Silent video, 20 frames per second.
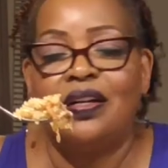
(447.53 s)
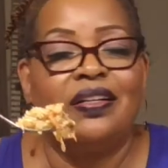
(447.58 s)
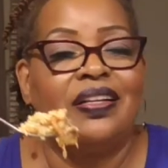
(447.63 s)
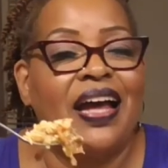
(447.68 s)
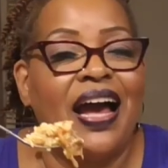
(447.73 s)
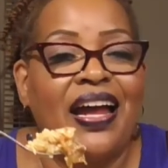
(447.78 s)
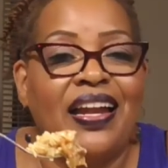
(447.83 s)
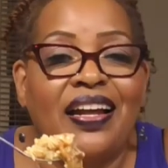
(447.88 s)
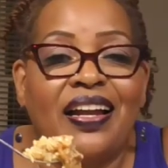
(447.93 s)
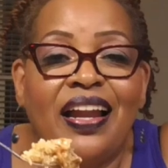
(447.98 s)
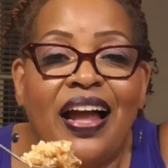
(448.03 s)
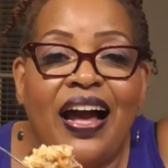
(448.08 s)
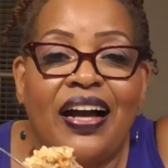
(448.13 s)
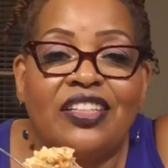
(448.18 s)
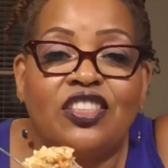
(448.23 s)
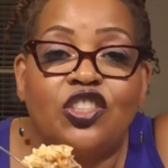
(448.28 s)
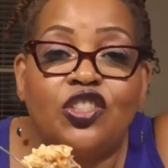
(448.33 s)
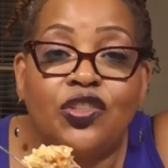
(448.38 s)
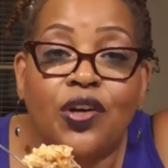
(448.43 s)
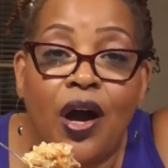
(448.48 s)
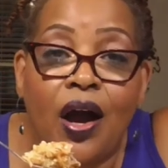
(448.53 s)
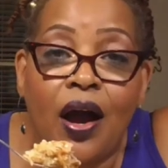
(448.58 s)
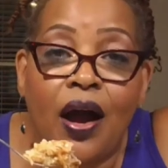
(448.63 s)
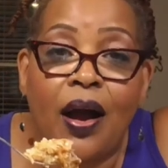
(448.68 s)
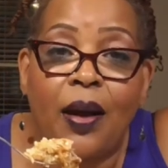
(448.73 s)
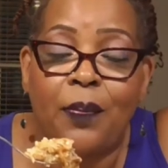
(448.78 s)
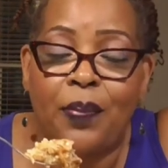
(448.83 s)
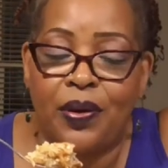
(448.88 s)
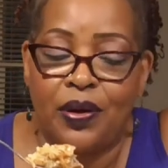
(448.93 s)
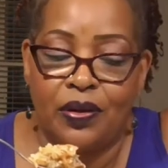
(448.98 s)
9 o'clock
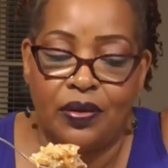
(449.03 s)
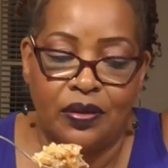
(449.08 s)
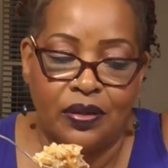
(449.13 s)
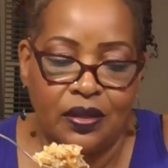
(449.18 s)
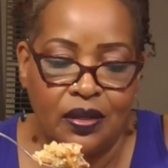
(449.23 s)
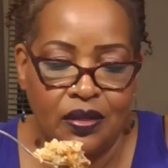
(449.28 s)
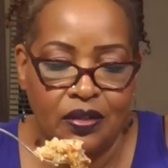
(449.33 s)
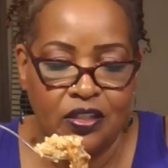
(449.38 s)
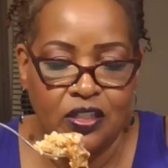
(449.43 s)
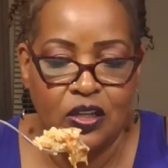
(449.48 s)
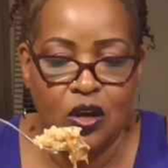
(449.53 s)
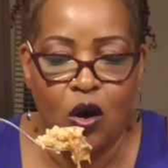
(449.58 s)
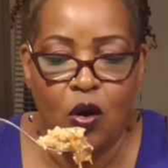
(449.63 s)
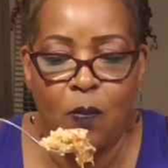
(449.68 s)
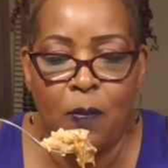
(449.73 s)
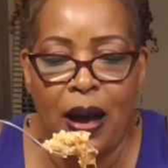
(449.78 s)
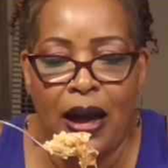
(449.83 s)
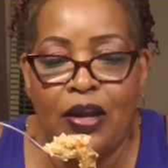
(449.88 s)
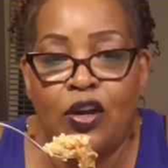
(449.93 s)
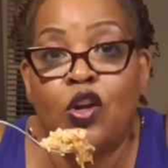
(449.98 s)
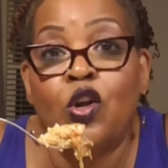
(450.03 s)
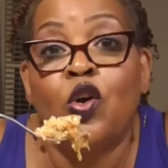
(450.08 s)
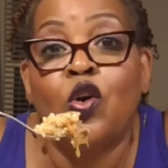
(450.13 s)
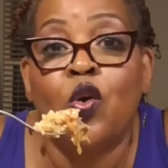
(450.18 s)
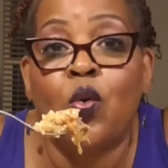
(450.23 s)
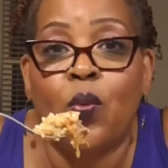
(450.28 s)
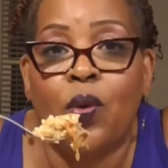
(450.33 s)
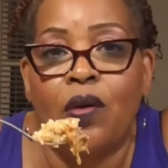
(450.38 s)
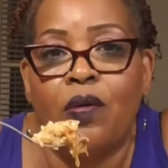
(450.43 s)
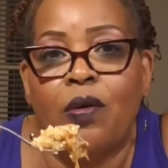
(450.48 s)
sharp. So by
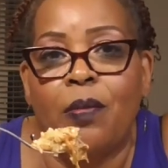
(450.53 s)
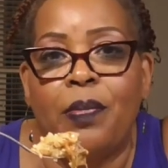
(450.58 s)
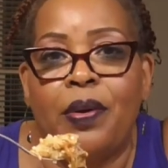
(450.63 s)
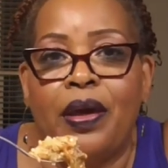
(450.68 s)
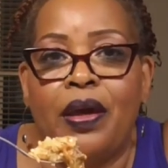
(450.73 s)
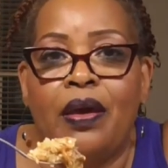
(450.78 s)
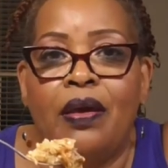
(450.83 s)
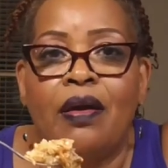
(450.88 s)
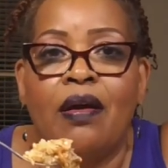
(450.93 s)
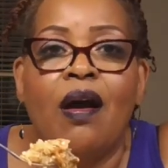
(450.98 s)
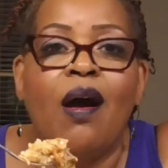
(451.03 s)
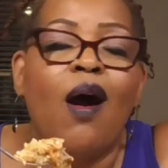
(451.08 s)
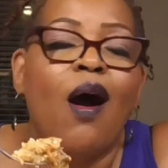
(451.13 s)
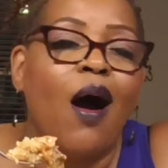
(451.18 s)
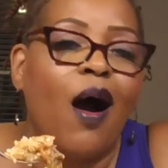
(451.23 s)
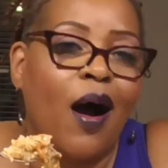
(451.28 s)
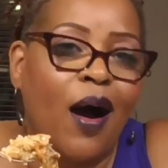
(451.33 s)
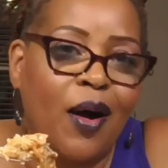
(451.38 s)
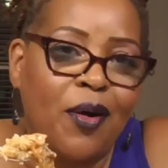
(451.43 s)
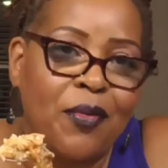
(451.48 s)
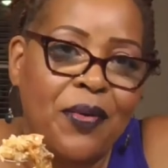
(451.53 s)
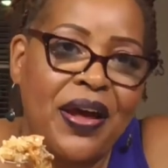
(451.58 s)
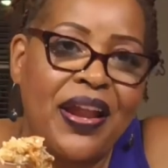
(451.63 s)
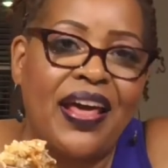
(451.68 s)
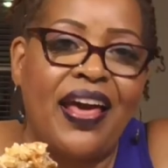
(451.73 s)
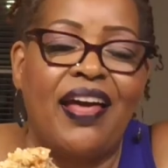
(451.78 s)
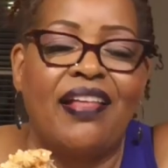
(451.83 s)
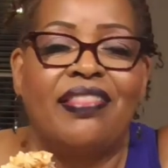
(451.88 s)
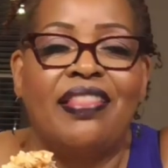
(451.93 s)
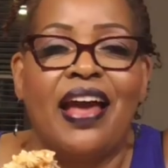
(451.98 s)
noon we will be
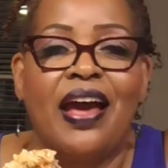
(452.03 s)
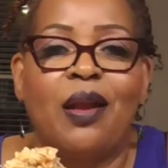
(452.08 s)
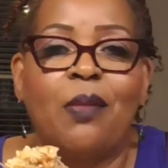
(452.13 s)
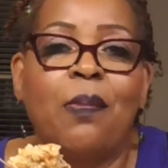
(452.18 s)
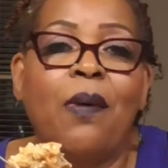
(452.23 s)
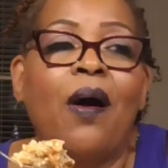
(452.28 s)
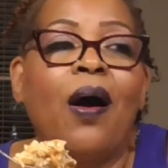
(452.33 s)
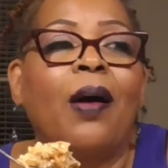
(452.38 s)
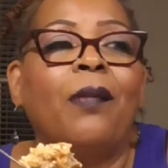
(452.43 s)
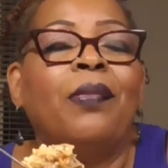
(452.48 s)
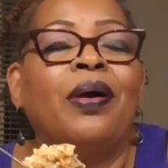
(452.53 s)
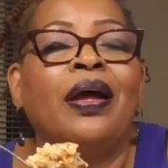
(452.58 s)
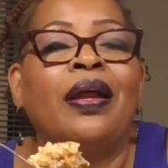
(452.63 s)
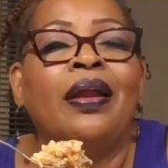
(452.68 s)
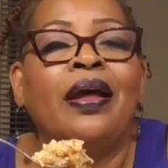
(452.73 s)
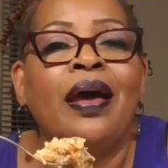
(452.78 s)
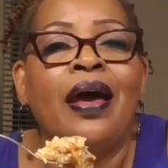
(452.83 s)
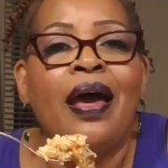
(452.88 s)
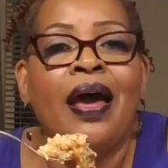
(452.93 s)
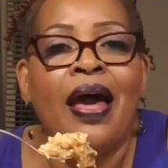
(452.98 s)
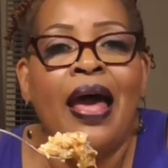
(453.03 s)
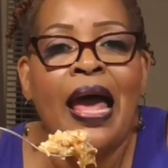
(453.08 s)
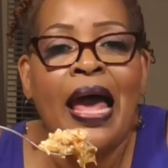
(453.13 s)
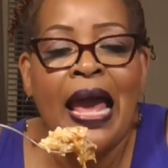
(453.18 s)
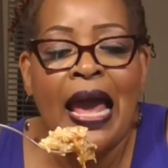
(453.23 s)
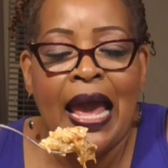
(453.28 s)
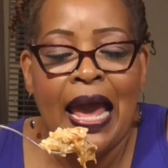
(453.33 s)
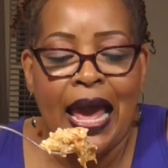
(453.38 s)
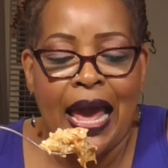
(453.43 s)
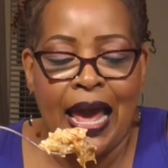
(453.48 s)
already at that apartment.
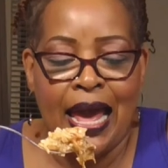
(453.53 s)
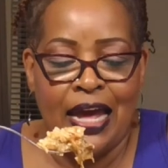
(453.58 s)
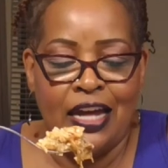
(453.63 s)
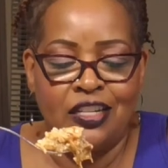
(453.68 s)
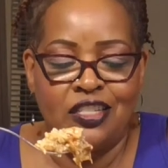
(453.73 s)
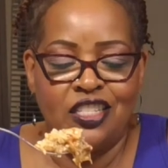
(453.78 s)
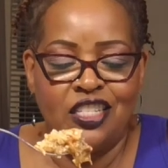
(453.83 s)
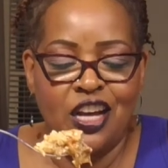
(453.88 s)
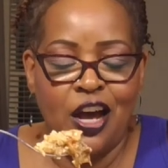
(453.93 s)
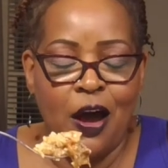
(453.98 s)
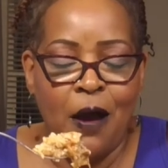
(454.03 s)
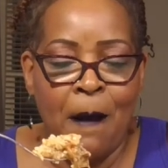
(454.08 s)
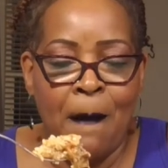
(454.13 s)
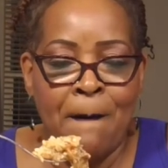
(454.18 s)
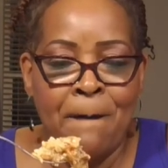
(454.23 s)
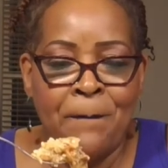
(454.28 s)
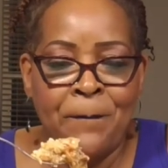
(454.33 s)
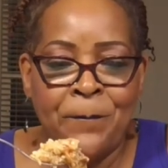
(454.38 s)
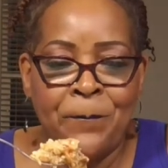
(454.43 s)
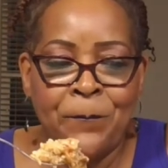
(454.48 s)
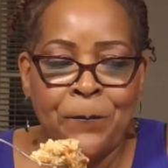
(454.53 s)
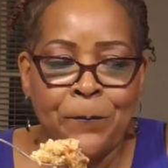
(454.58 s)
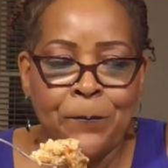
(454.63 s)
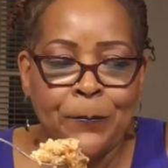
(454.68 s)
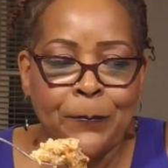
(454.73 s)
And I